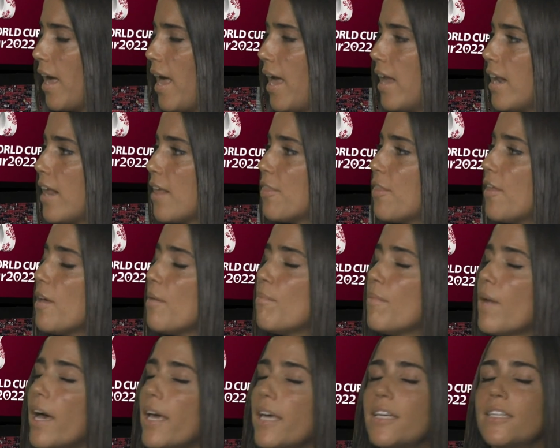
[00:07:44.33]
And I think
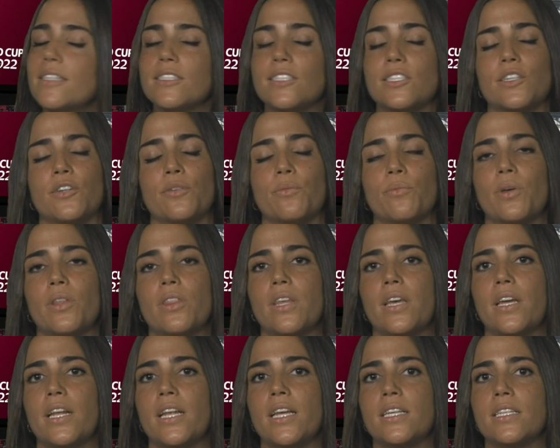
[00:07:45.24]
my concern with
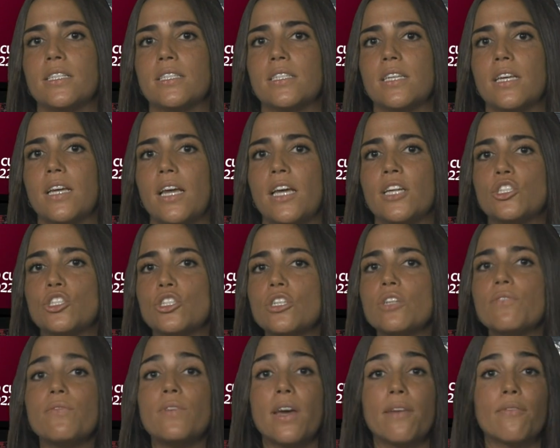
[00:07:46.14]
it is it should
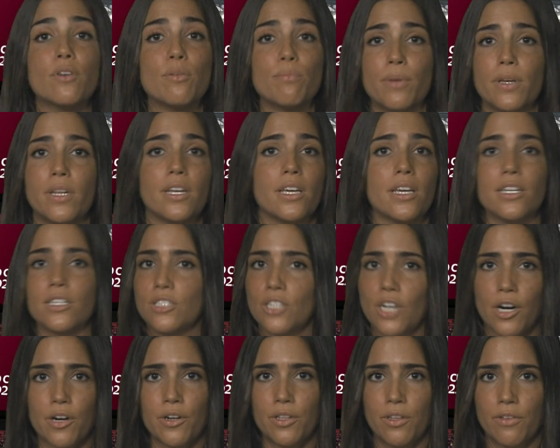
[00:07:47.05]
have never been in
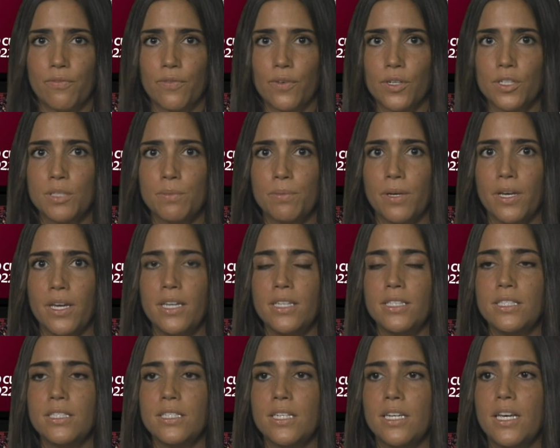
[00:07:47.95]
Qatar in the first
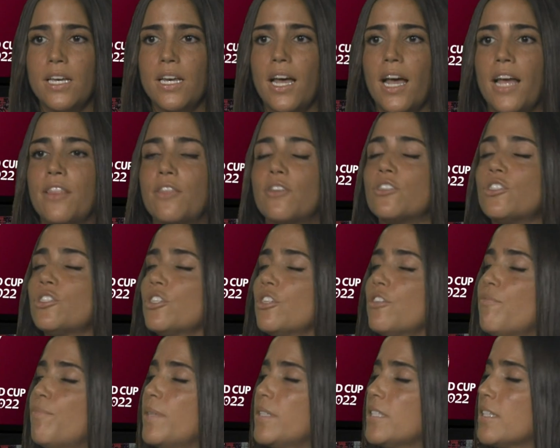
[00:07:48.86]
place, and there should have been